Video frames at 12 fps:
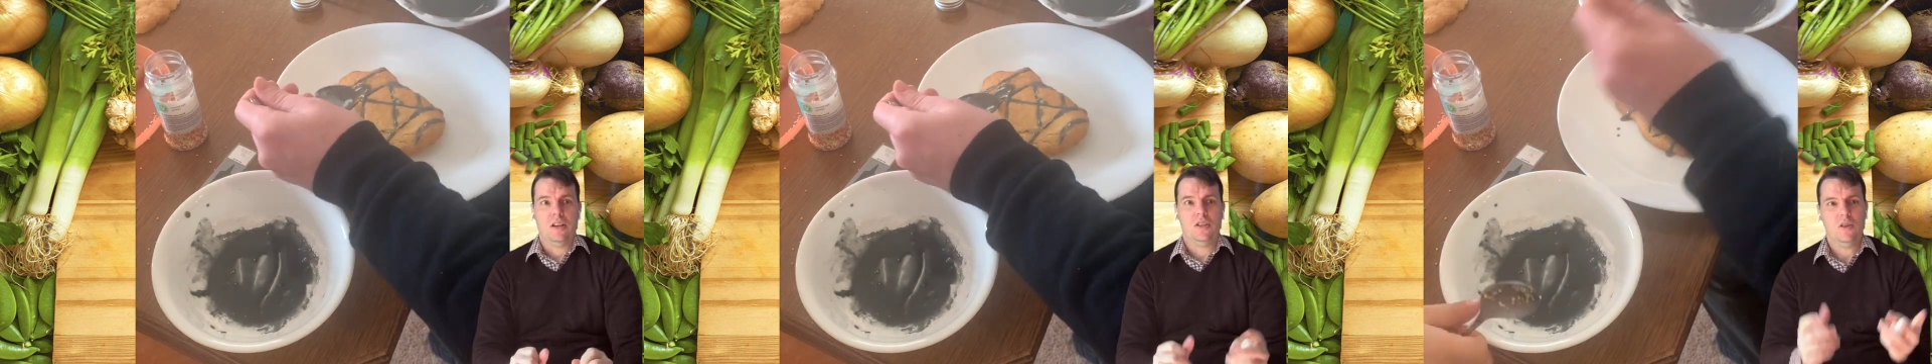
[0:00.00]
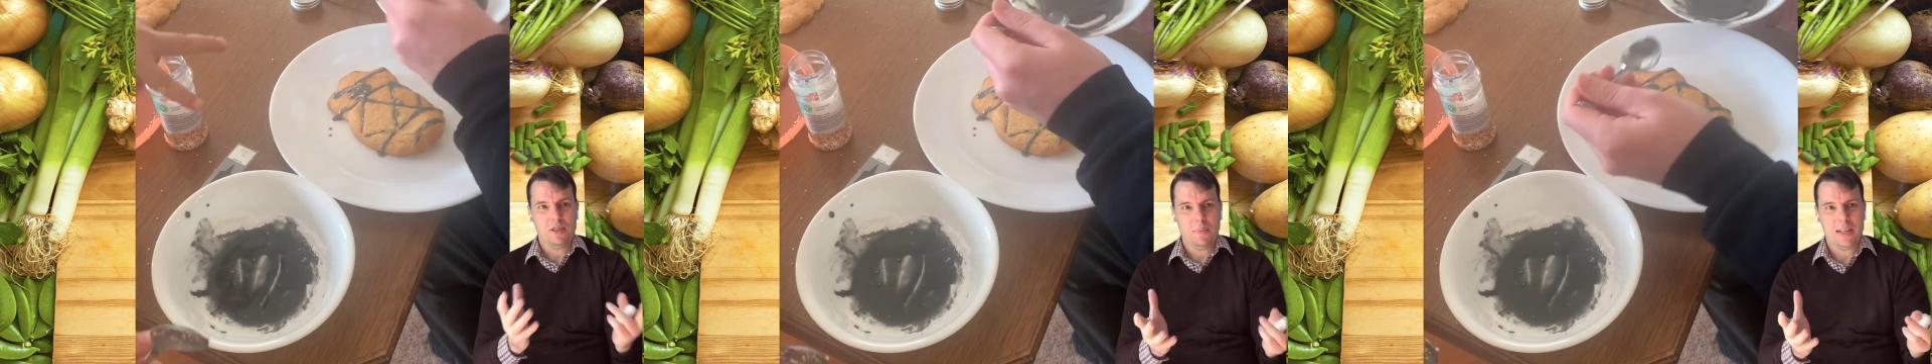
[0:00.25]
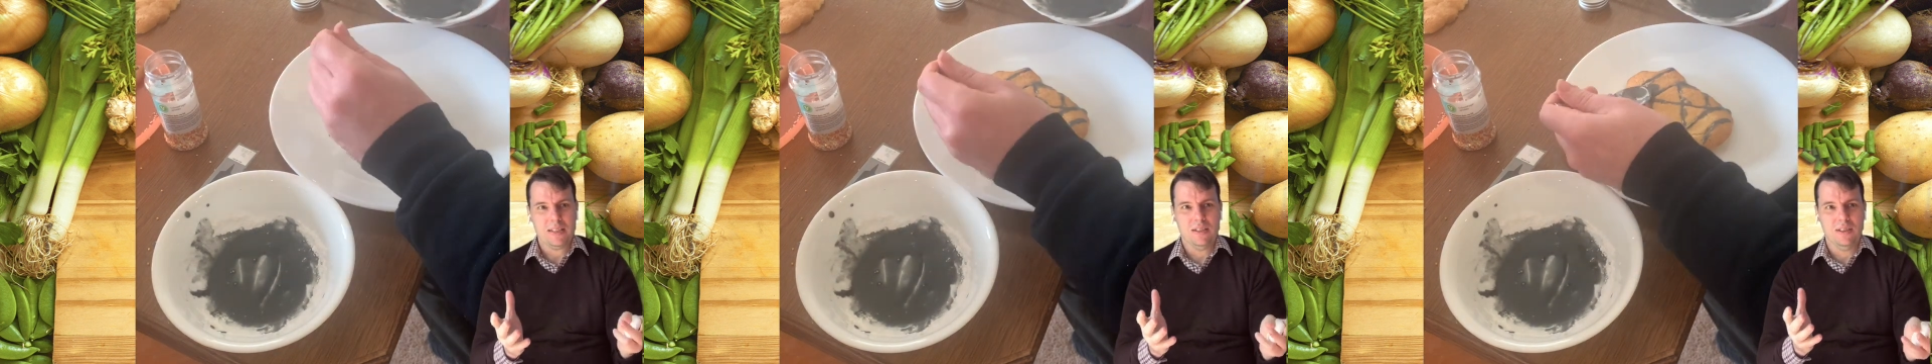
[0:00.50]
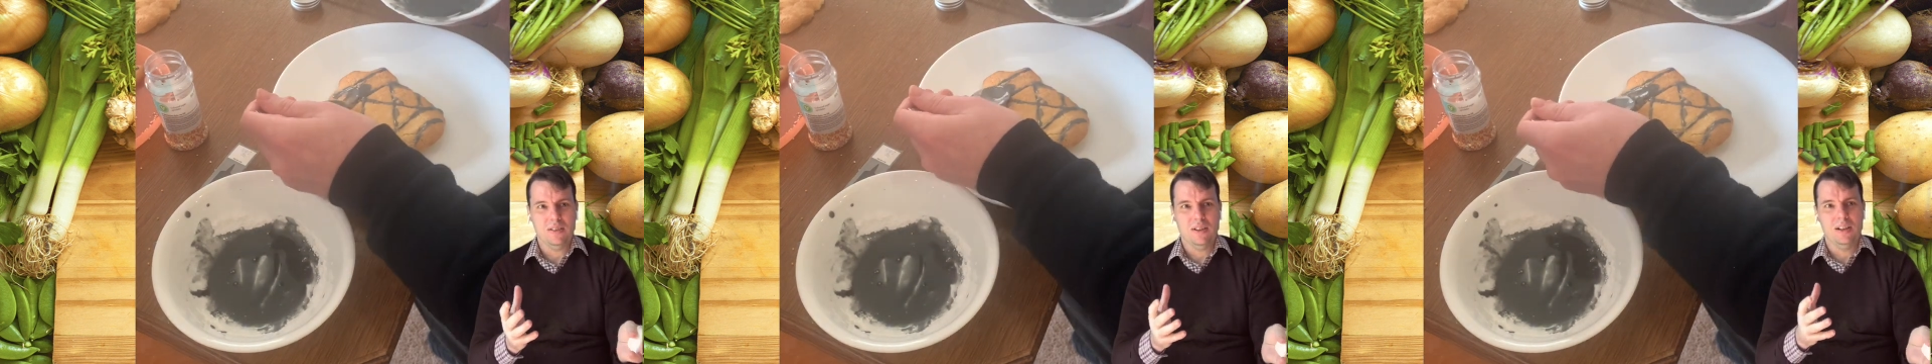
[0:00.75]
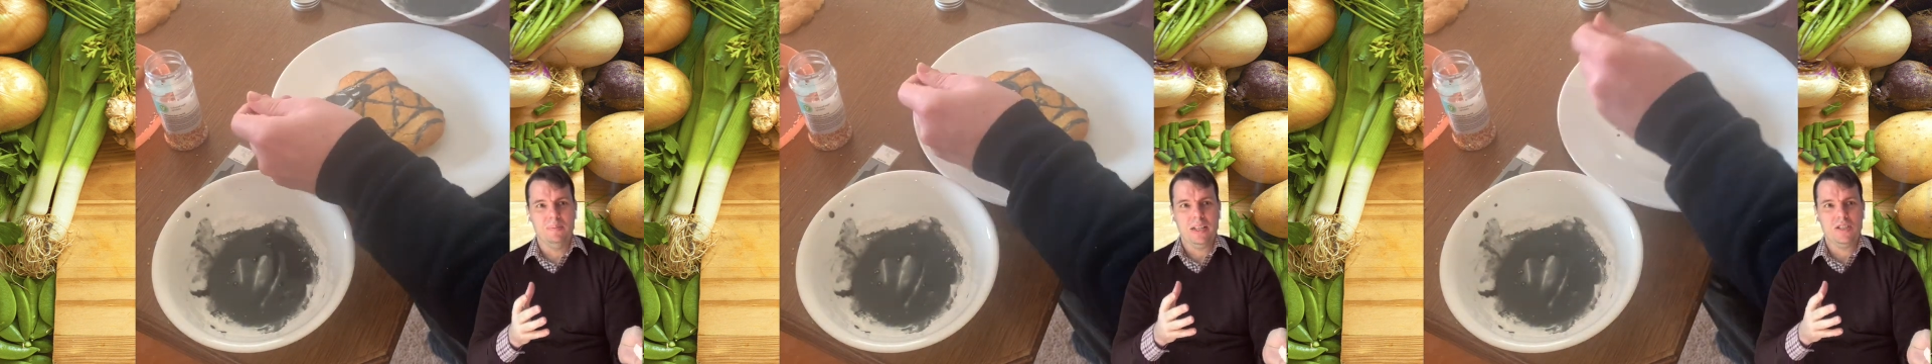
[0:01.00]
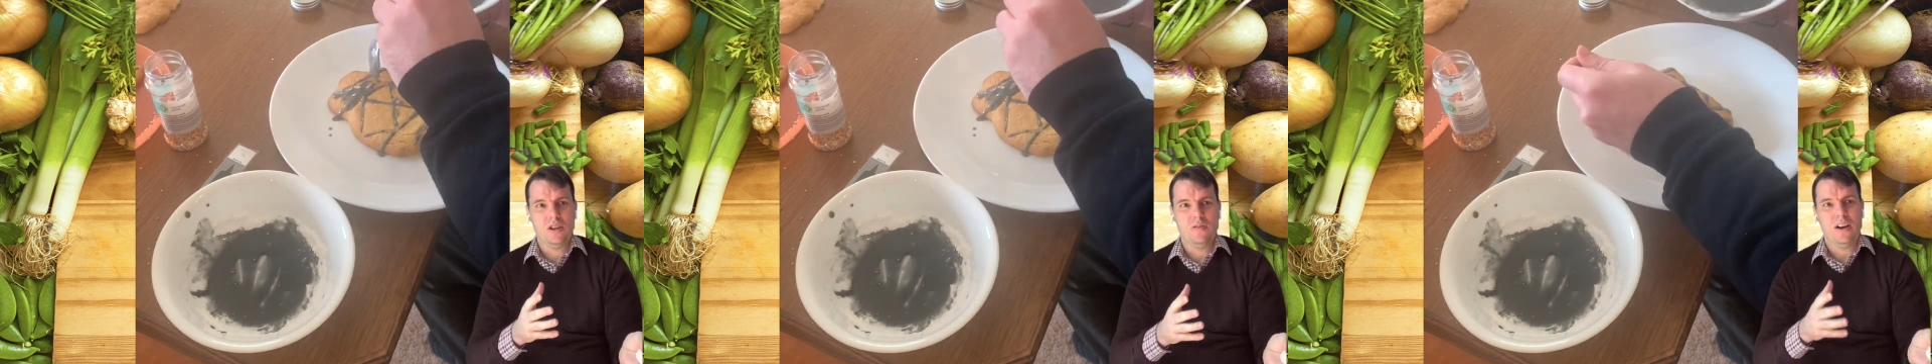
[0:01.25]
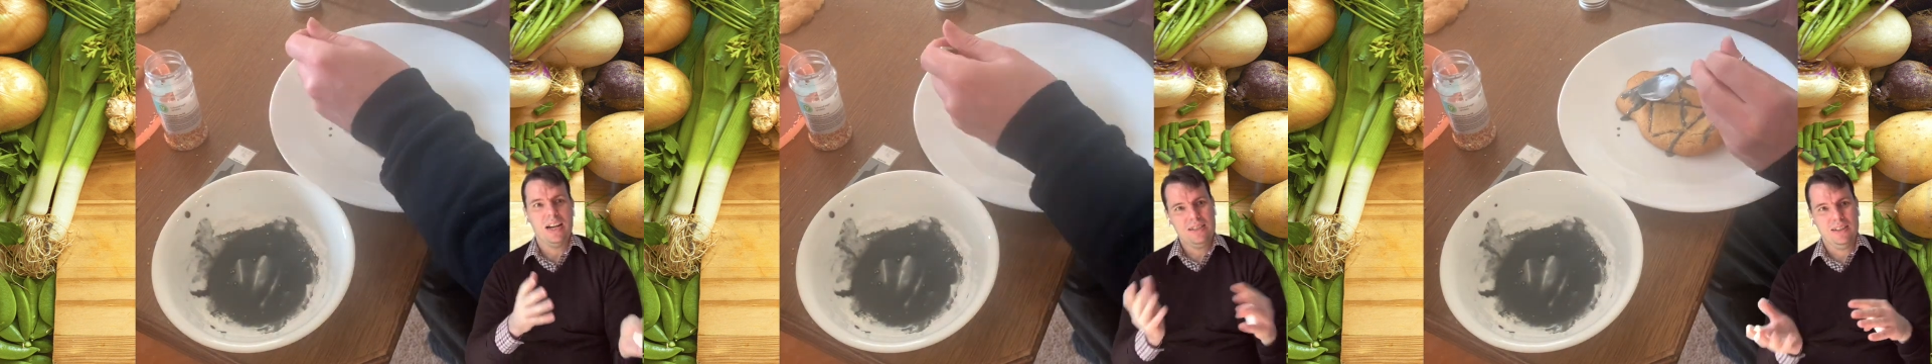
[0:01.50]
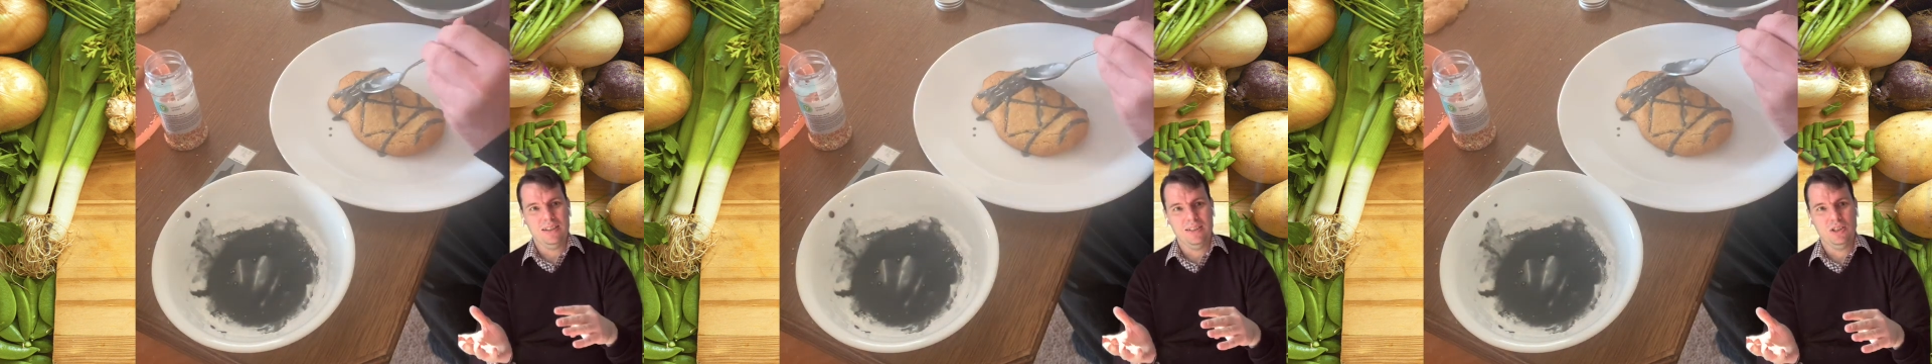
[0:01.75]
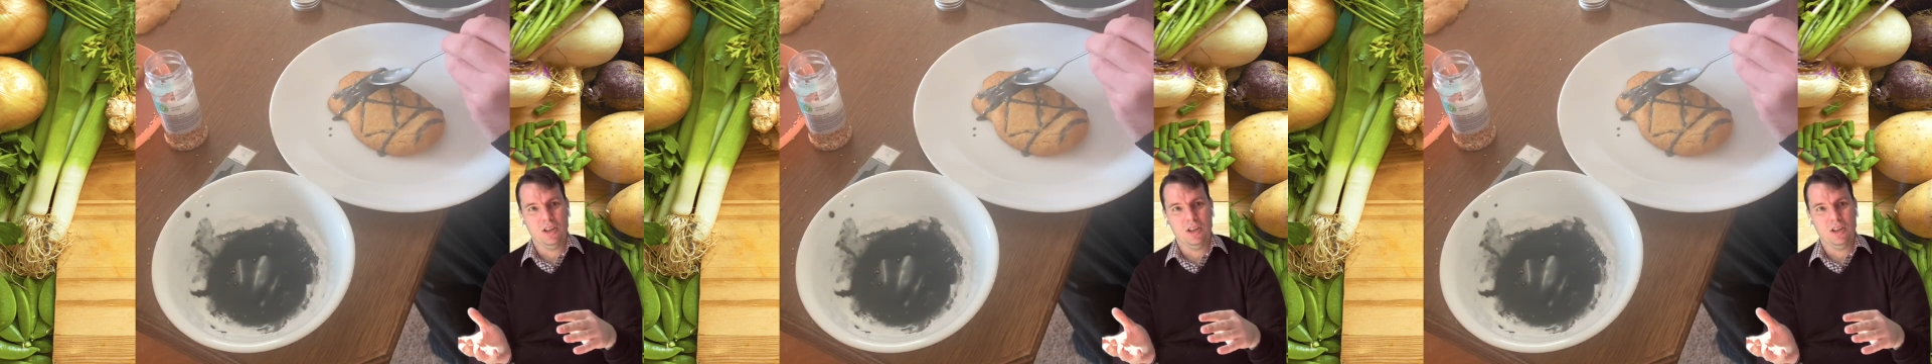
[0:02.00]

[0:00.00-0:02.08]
Use a mixture of icing